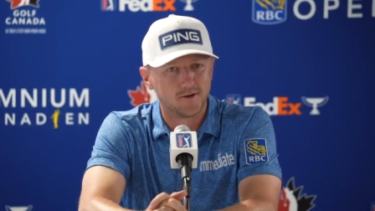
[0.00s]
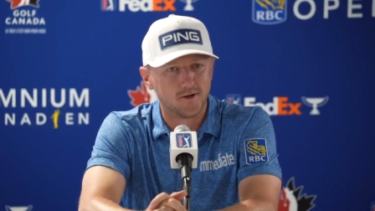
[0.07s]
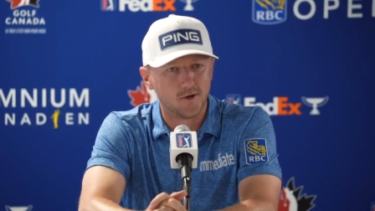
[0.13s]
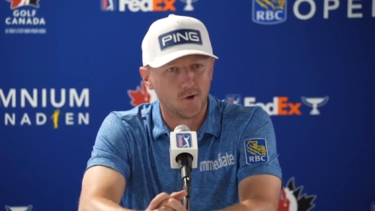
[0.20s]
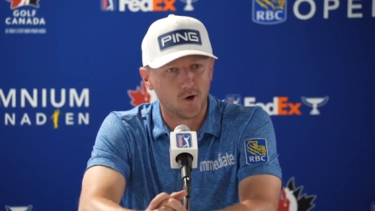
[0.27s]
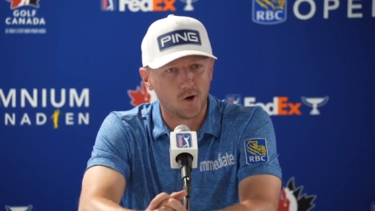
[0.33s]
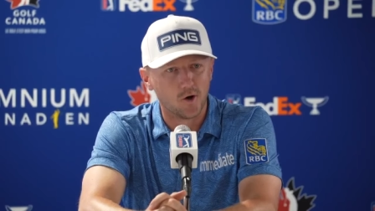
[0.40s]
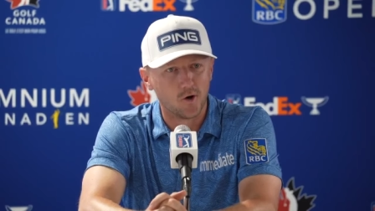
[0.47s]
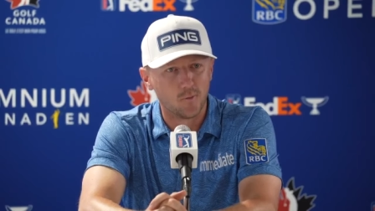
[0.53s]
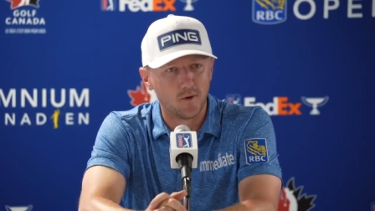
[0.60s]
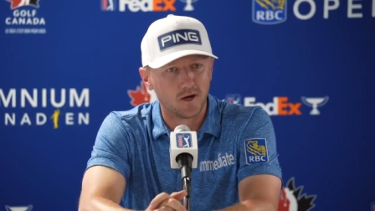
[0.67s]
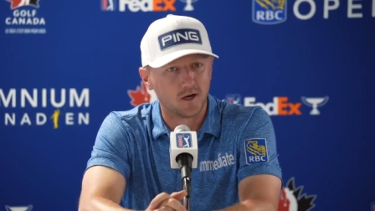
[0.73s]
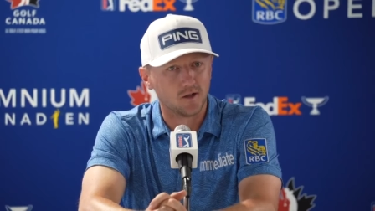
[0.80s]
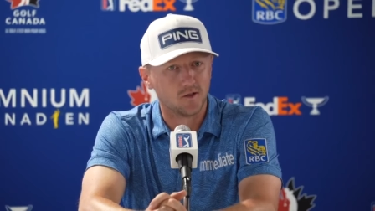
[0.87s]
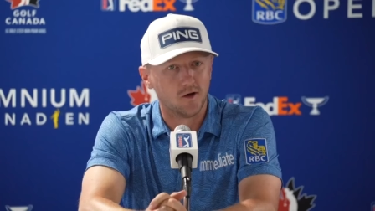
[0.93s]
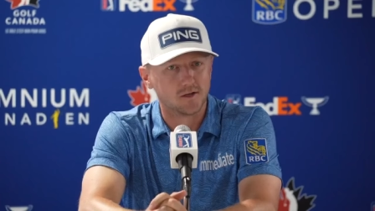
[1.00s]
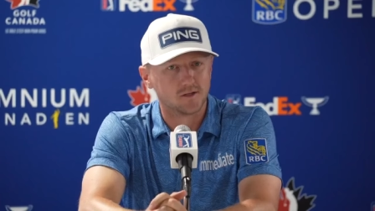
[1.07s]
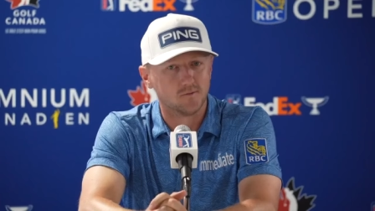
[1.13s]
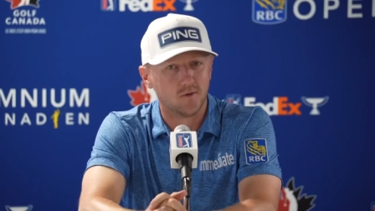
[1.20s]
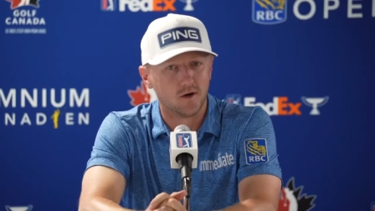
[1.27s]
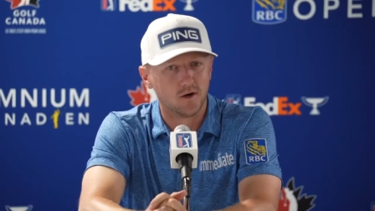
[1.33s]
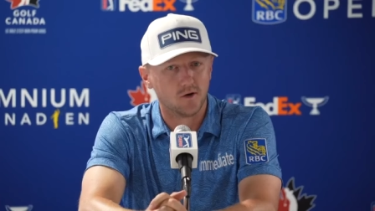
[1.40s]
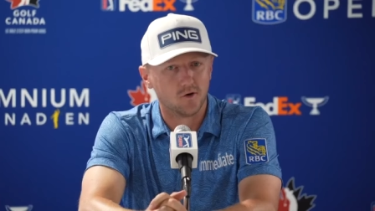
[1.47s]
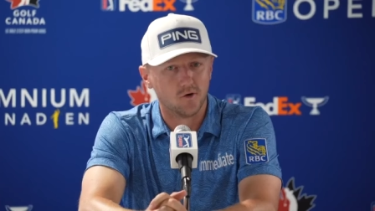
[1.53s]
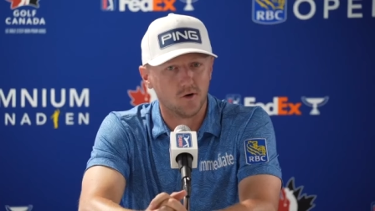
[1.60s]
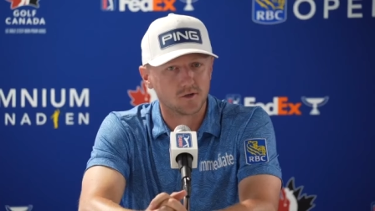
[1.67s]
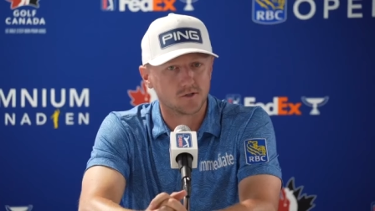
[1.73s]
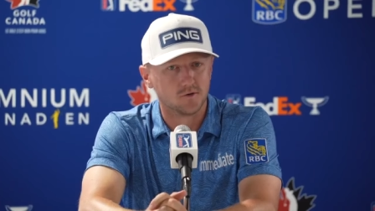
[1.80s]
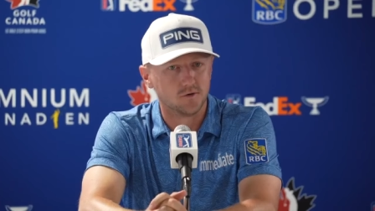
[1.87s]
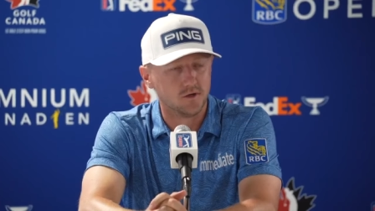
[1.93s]
you know, are making lots of money are
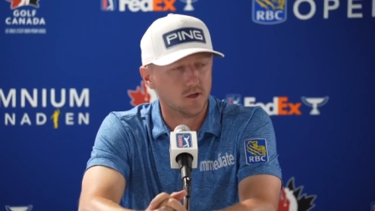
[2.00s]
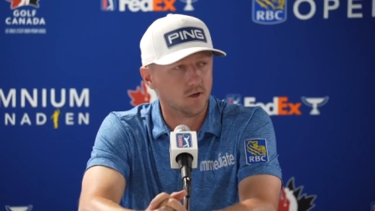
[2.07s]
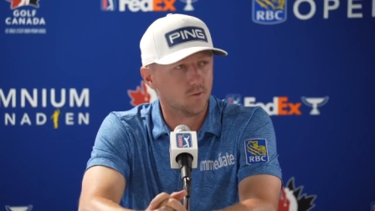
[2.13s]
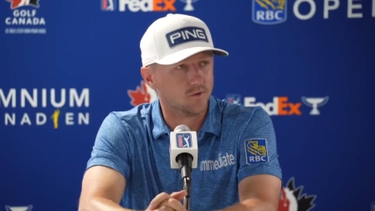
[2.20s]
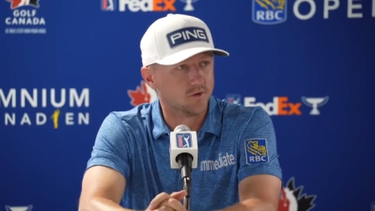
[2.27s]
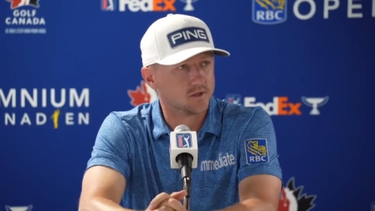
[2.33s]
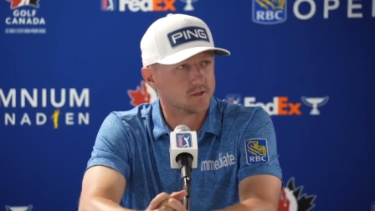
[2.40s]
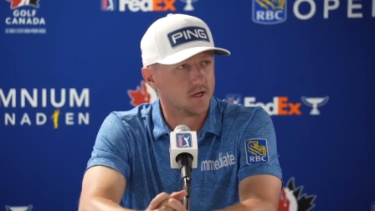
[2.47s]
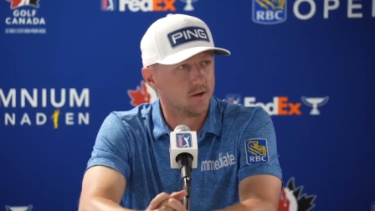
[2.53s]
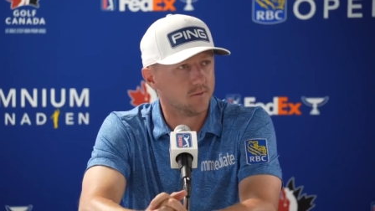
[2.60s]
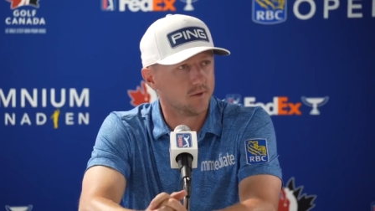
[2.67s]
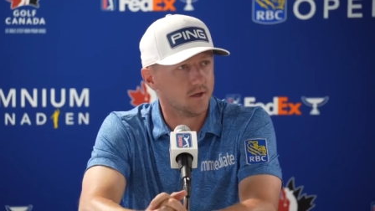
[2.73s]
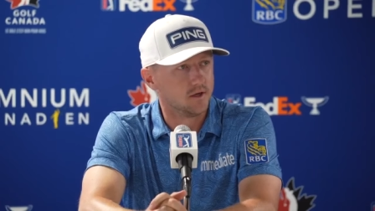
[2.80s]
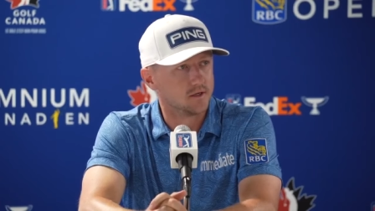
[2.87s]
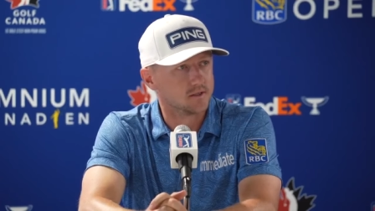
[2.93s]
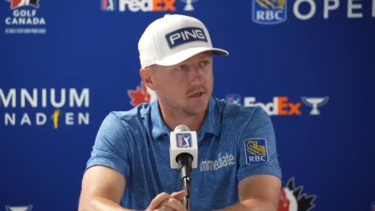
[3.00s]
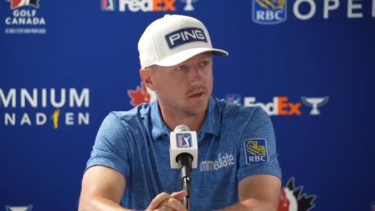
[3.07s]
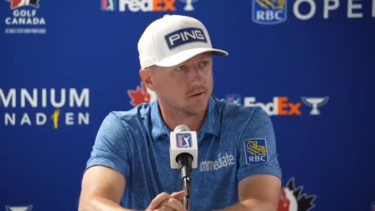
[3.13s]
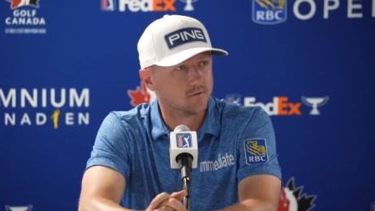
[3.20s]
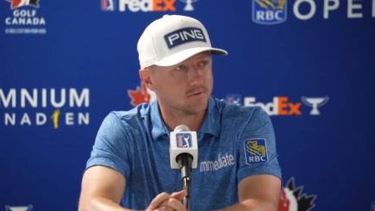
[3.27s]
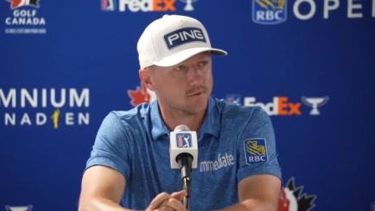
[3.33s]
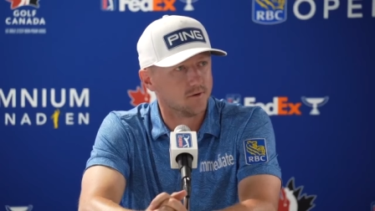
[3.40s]
also dealing with the same things that